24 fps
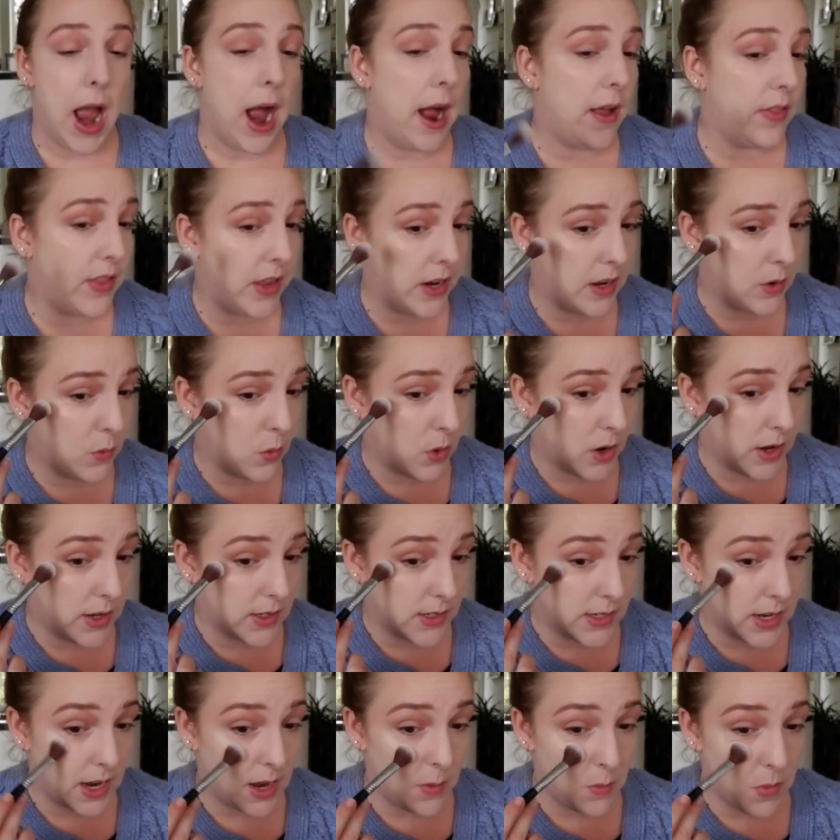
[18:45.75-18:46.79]
And then it
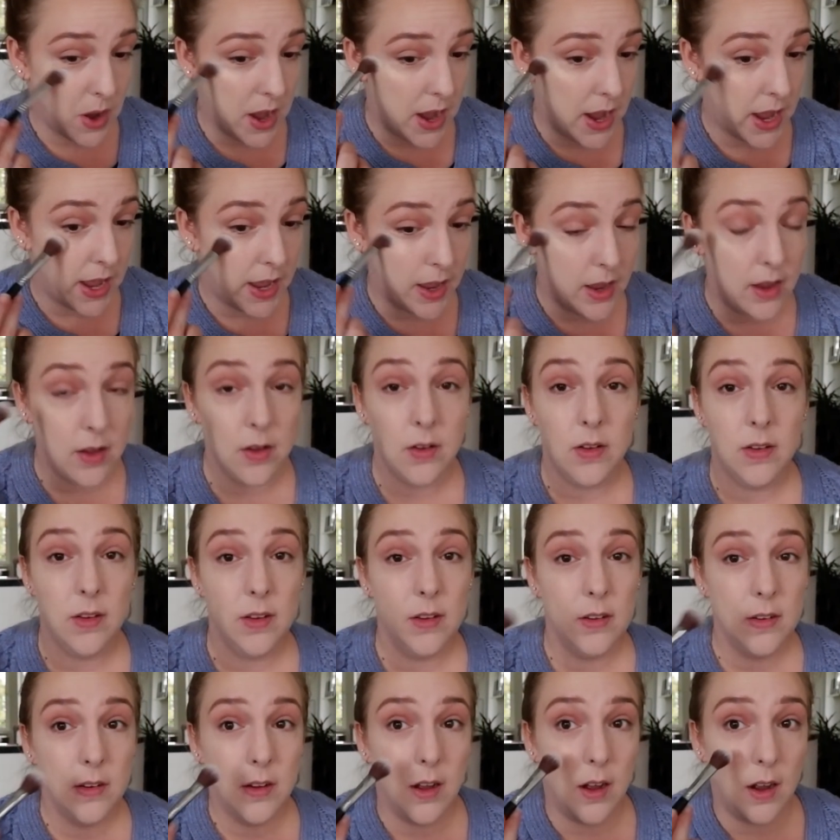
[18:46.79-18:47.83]
was in my
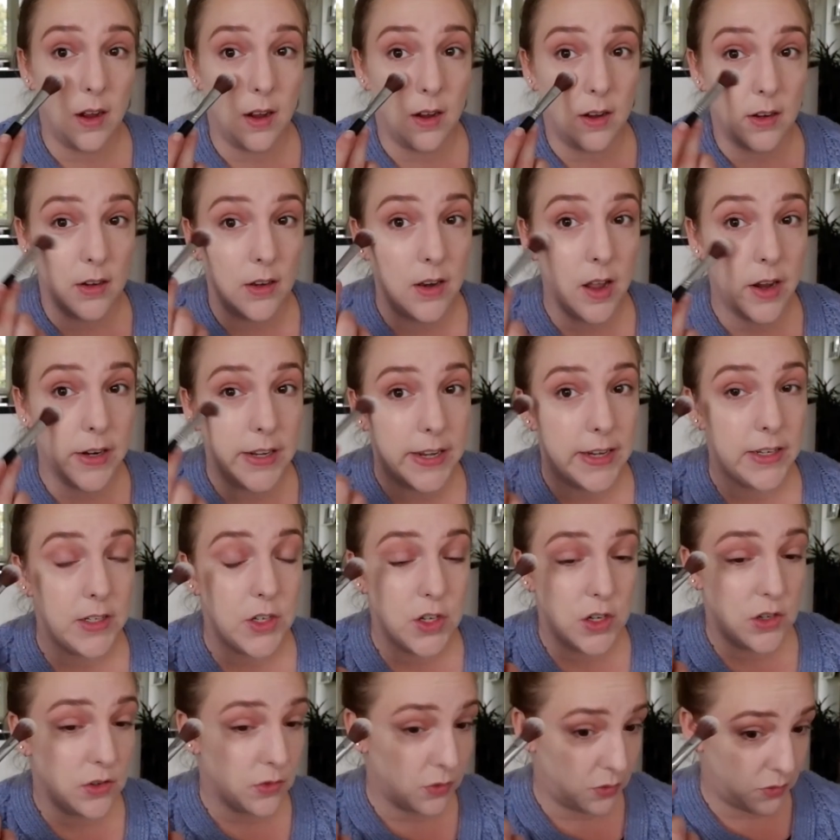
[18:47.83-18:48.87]
uh,
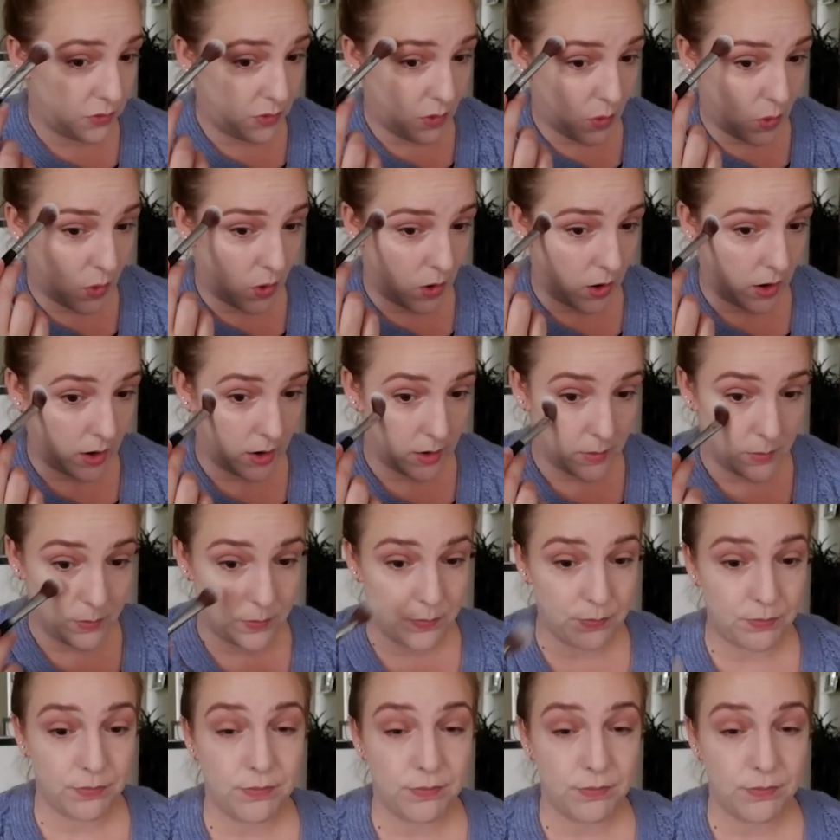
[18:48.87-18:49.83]
luggage for,